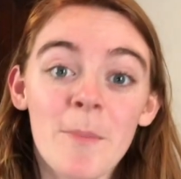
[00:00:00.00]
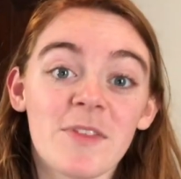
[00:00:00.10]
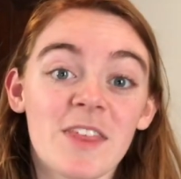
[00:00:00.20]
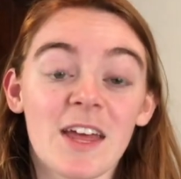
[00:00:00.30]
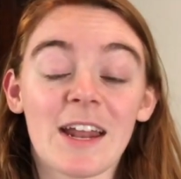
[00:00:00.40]

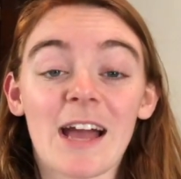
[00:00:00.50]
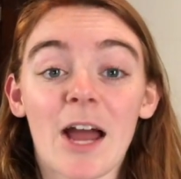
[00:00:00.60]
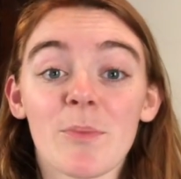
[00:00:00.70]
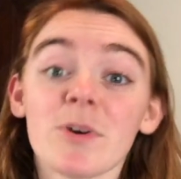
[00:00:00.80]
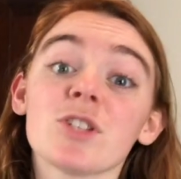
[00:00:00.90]
but then I
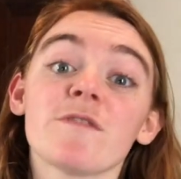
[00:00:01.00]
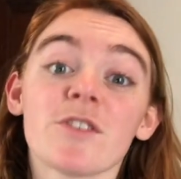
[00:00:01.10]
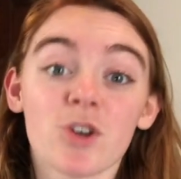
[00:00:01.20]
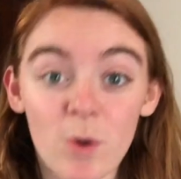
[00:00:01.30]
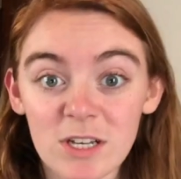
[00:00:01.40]
got a bunch of
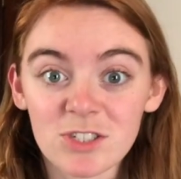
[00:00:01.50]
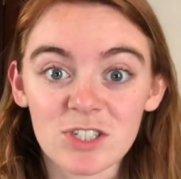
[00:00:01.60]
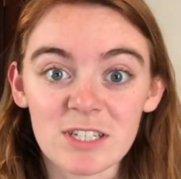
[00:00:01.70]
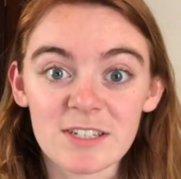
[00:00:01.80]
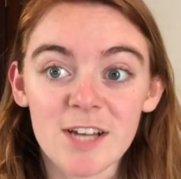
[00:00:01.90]
other
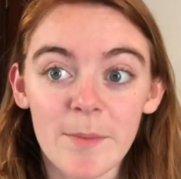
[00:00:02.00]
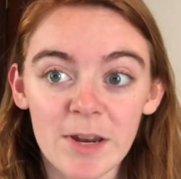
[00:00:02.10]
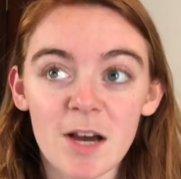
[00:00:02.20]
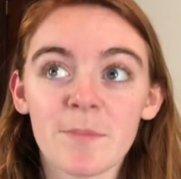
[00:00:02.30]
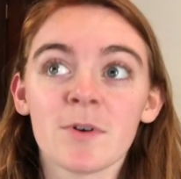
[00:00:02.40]
questions
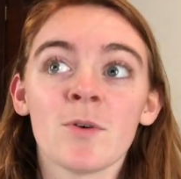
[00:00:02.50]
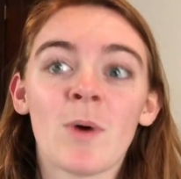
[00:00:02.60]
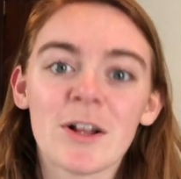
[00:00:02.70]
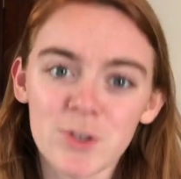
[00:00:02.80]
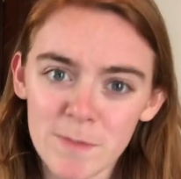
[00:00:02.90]
coming up
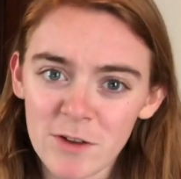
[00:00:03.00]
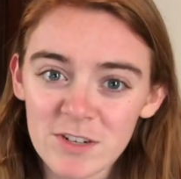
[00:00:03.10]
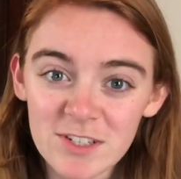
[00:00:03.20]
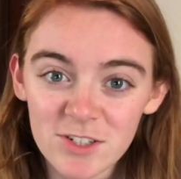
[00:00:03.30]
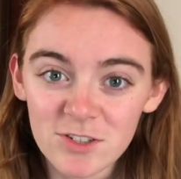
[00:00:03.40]
while doing my
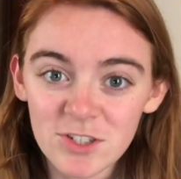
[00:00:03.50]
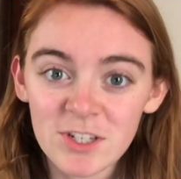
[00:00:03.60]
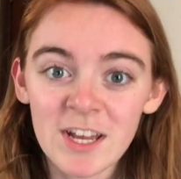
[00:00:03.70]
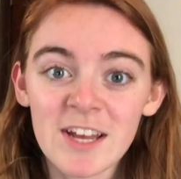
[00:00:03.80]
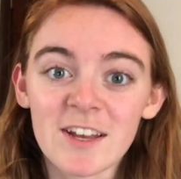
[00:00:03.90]
research
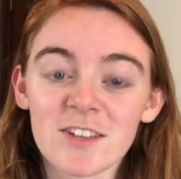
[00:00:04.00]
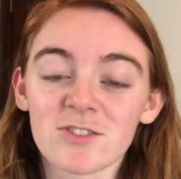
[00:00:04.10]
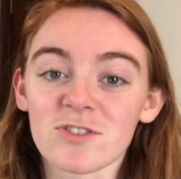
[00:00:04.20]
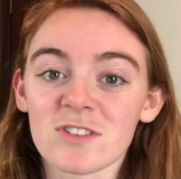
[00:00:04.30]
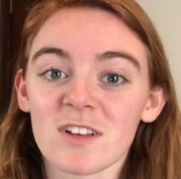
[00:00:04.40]
because
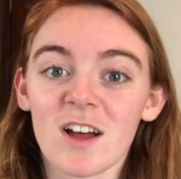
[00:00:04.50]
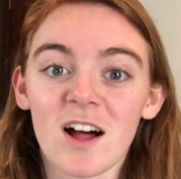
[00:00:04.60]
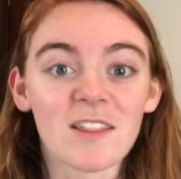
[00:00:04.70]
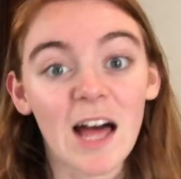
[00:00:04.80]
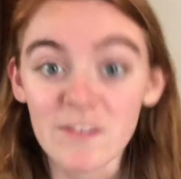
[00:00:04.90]
there's
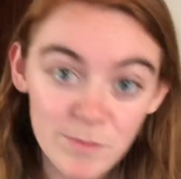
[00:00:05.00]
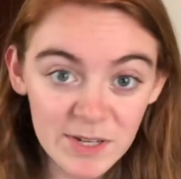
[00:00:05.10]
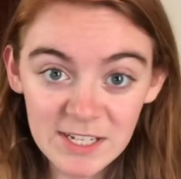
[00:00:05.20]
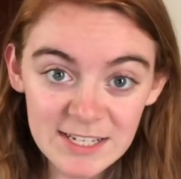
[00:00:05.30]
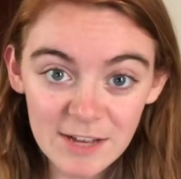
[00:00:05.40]
a lot of
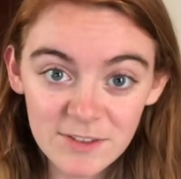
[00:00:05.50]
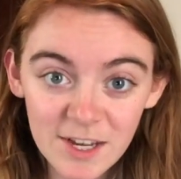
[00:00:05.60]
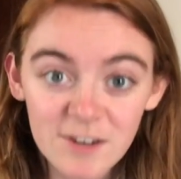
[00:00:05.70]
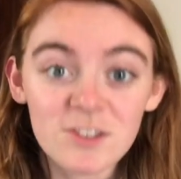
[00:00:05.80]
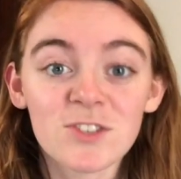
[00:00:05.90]
opinions out
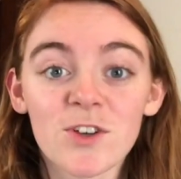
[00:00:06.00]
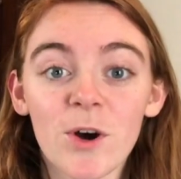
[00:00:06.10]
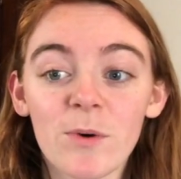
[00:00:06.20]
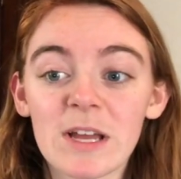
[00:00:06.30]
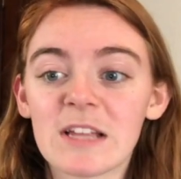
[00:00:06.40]
there,
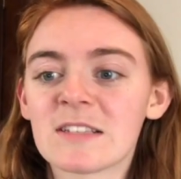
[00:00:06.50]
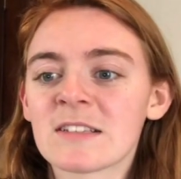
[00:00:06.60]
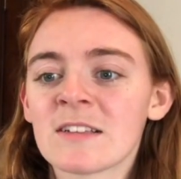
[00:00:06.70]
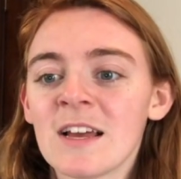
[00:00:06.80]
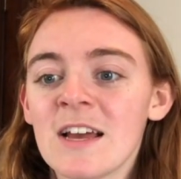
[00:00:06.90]
so it's